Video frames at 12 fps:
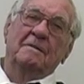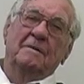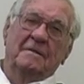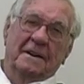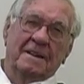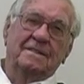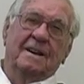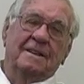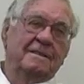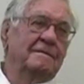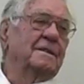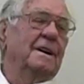when we got to
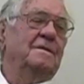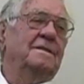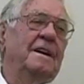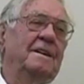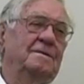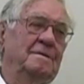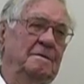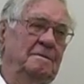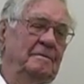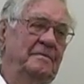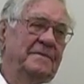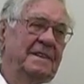Honolulu, we got the
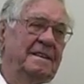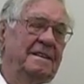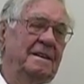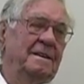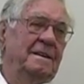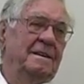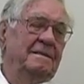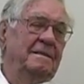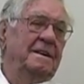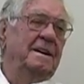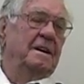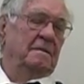tattoo. And then
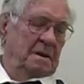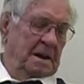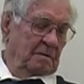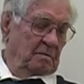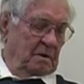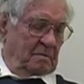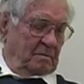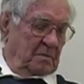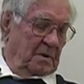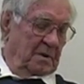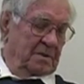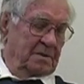he had one
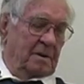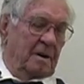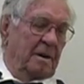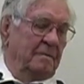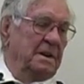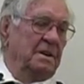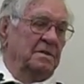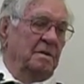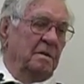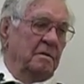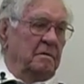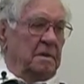put on his arm, and he was
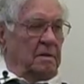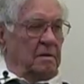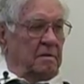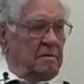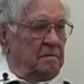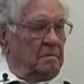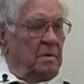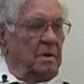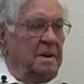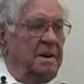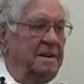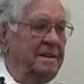going with the girl
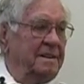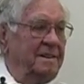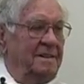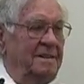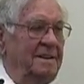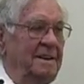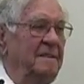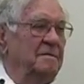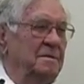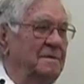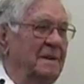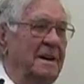Marie, and he
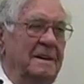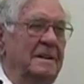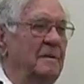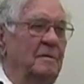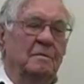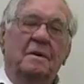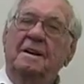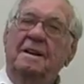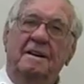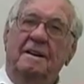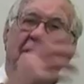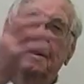was
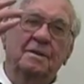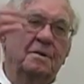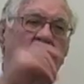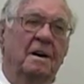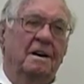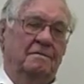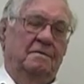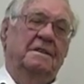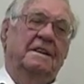really hot to trot for